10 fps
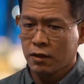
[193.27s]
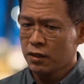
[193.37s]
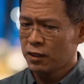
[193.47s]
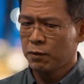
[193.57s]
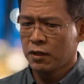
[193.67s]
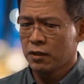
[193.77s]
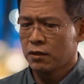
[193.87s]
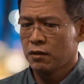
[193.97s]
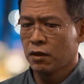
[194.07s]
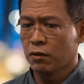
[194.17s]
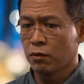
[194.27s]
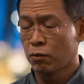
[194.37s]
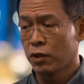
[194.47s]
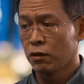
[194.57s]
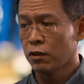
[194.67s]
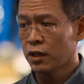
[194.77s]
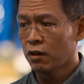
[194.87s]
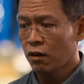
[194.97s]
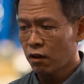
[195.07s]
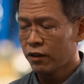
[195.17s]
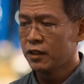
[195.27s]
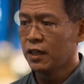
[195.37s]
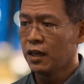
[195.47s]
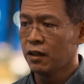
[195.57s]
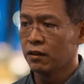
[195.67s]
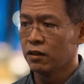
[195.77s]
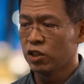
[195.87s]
This is because, when you look at all the data,